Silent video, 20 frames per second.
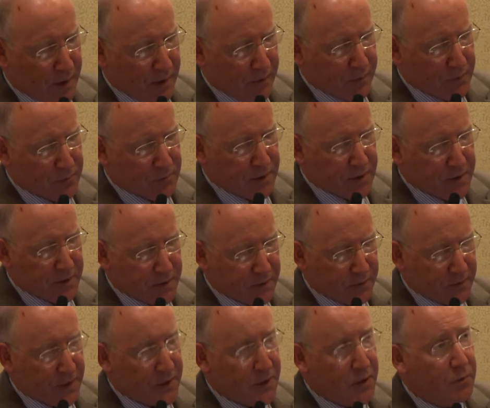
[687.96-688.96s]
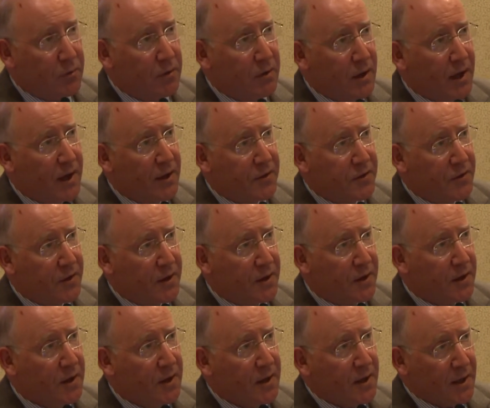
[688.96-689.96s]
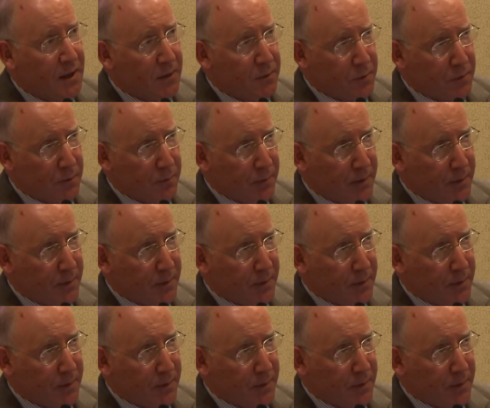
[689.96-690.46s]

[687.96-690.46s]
whatever reason, then utilizing either the